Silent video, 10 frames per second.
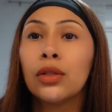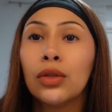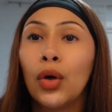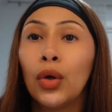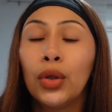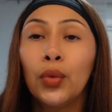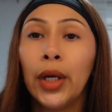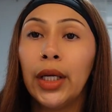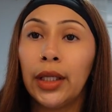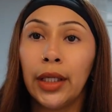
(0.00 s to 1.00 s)
So you
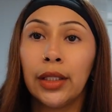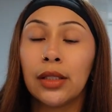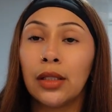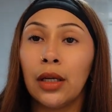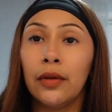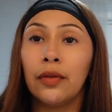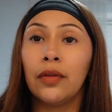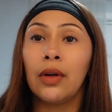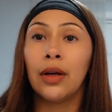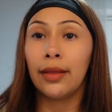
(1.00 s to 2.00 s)
want to eat stuff
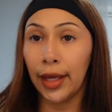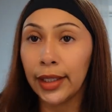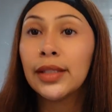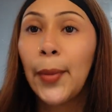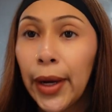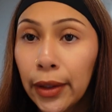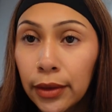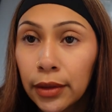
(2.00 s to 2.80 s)
that expire.